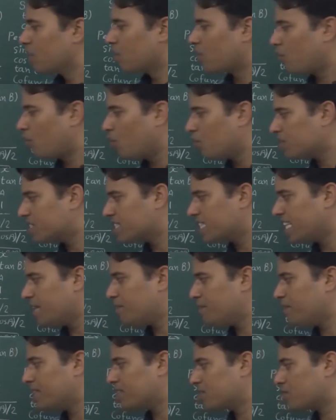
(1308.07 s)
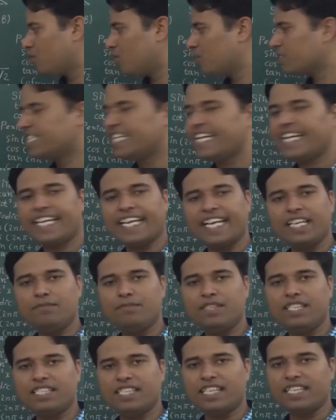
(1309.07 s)
Cos c plus cos d can be
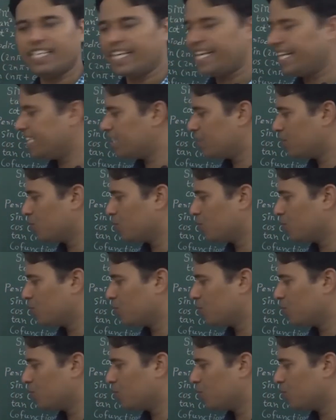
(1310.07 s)
written as